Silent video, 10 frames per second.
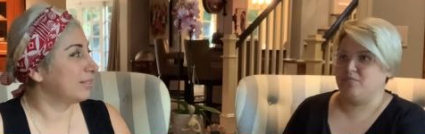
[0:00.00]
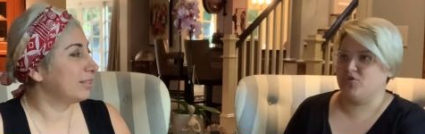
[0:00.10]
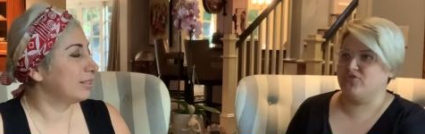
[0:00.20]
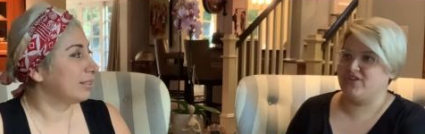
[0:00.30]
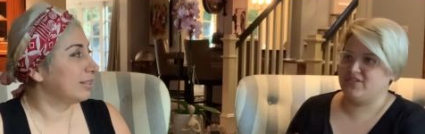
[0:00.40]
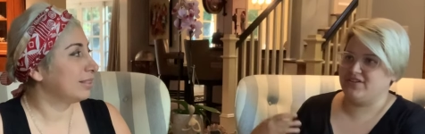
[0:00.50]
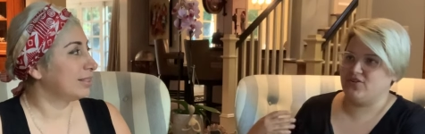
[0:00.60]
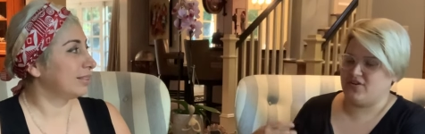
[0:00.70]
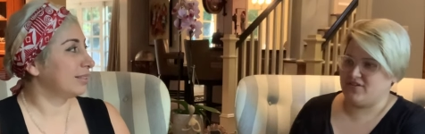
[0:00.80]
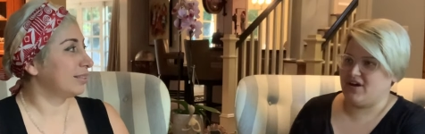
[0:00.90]
Speaker 1: more cynically
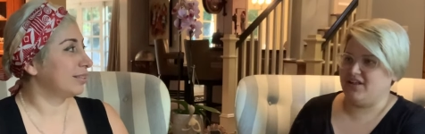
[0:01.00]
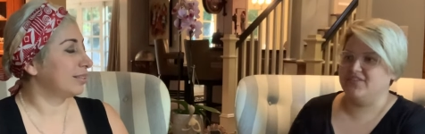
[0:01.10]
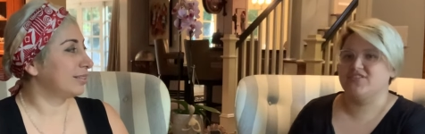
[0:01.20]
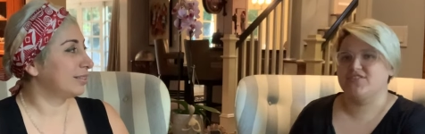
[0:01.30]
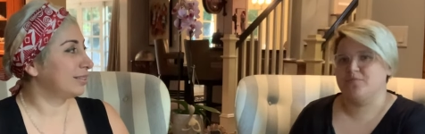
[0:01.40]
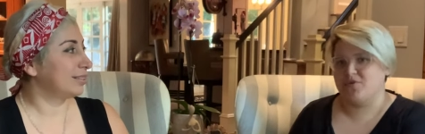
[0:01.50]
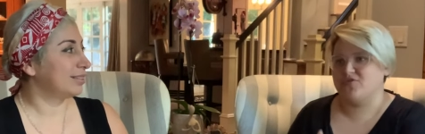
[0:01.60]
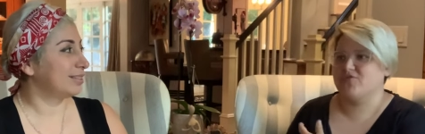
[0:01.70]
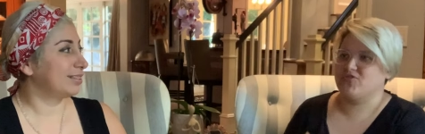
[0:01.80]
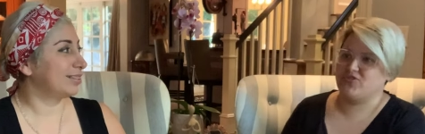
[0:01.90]
taught in college that they're
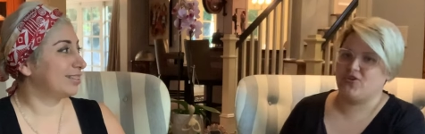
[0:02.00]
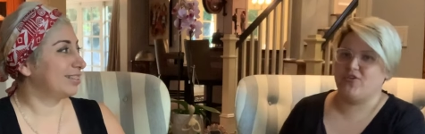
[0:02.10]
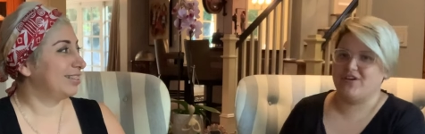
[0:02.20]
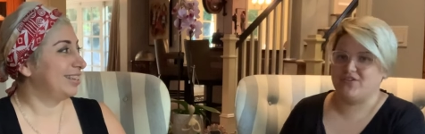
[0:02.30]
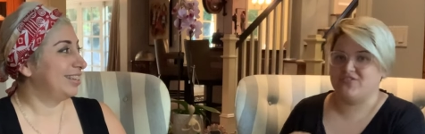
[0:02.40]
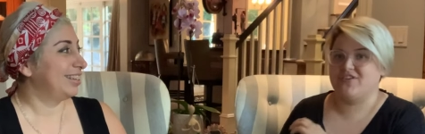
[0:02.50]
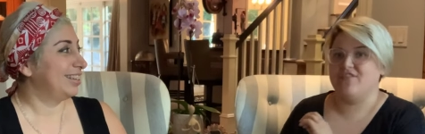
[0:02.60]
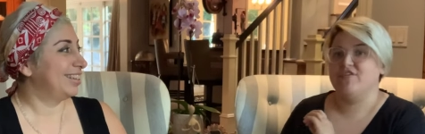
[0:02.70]
murderers and all that good stuff.